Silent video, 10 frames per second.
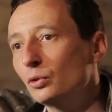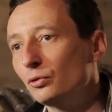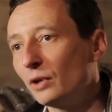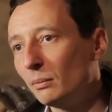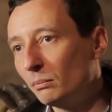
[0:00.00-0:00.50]
you
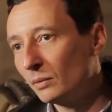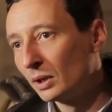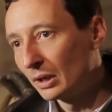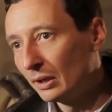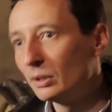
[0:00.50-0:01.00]
would find
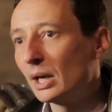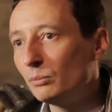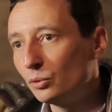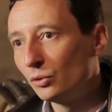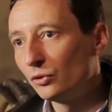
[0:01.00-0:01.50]
clay and
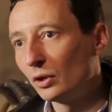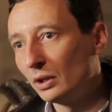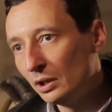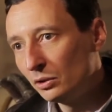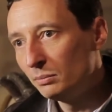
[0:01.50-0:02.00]
limestone
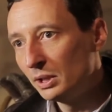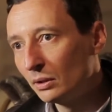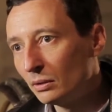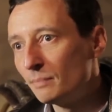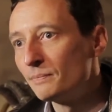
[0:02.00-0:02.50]
soil in the
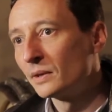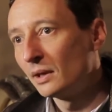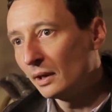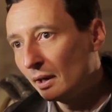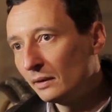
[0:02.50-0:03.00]
middle,
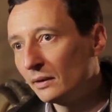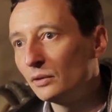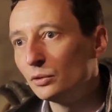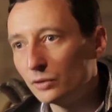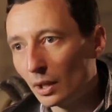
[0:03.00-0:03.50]
and
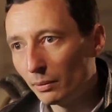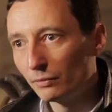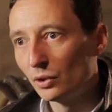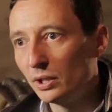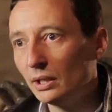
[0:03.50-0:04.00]
at the top
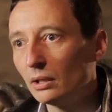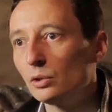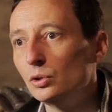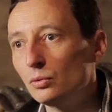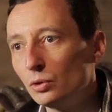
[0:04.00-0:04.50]
of the
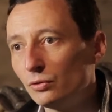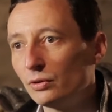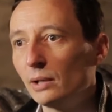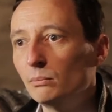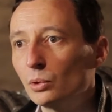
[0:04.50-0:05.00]
hill you would
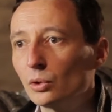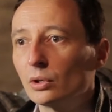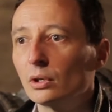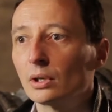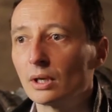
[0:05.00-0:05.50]
find
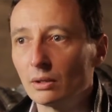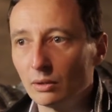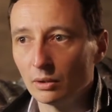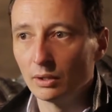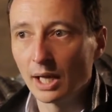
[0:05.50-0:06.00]
more
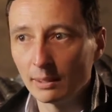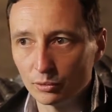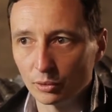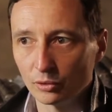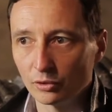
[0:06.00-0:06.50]

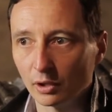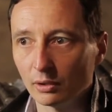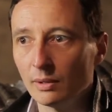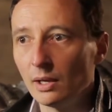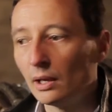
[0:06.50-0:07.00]
limestone
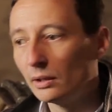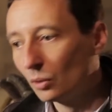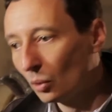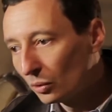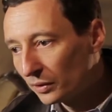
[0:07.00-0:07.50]
soil.
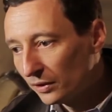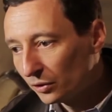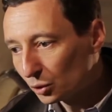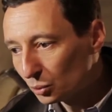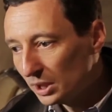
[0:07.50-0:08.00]
And all
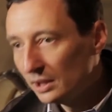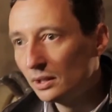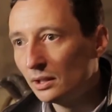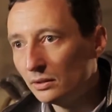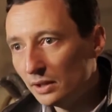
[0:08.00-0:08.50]
these three
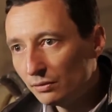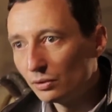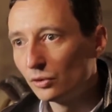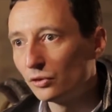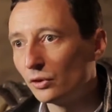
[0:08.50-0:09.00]

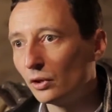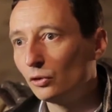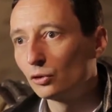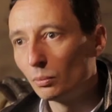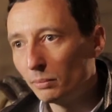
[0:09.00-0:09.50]
different
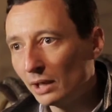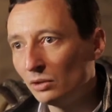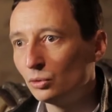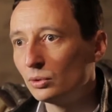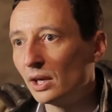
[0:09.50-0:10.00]
soils combined